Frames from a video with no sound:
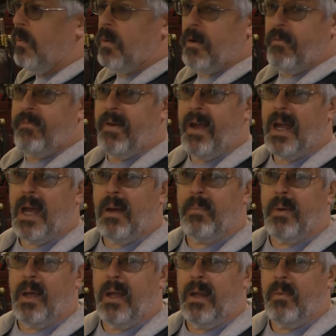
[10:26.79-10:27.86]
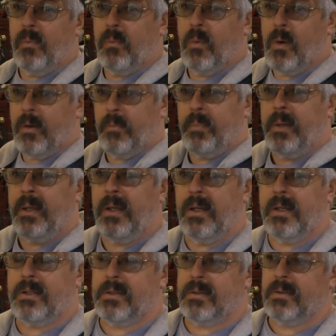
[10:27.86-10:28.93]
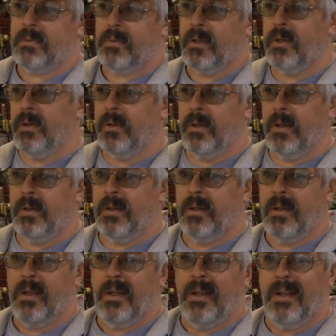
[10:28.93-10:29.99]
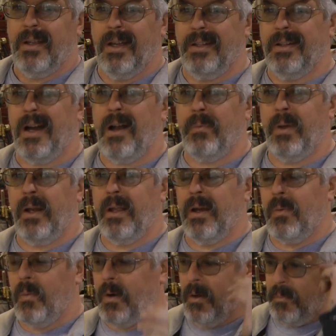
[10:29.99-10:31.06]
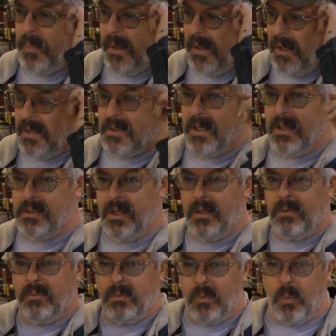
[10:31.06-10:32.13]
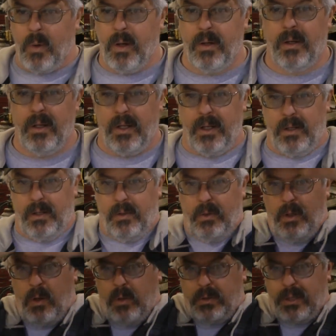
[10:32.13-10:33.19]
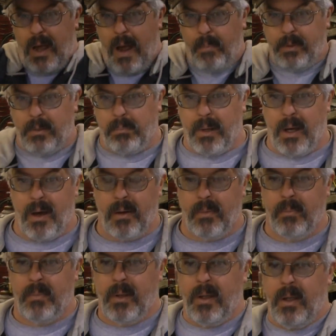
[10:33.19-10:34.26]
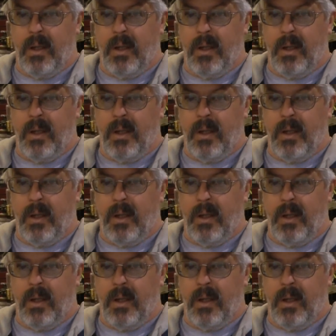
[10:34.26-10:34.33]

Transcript: want to fab a one-piece hood, and not really a one-piece as in one, top to bottom.